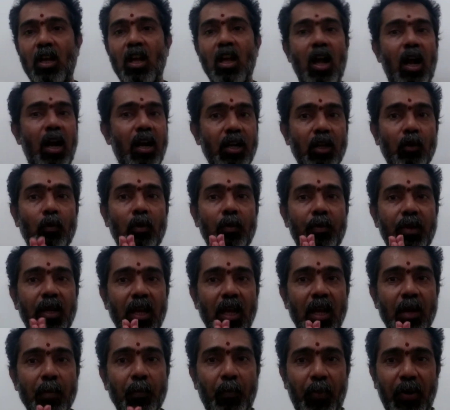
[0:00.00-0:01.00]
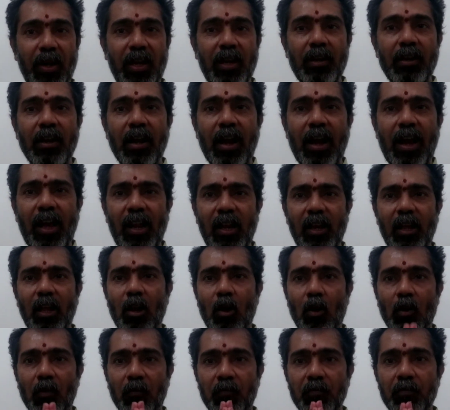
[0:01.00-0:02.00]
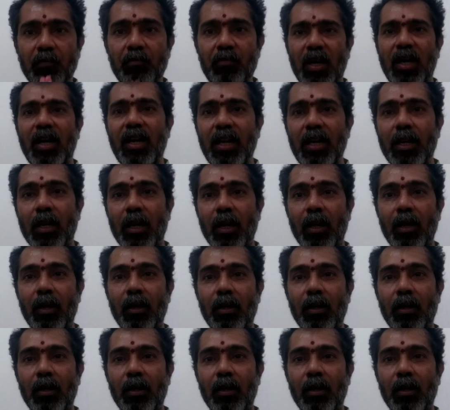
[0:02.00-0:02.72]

And you will be paying hell a lot of money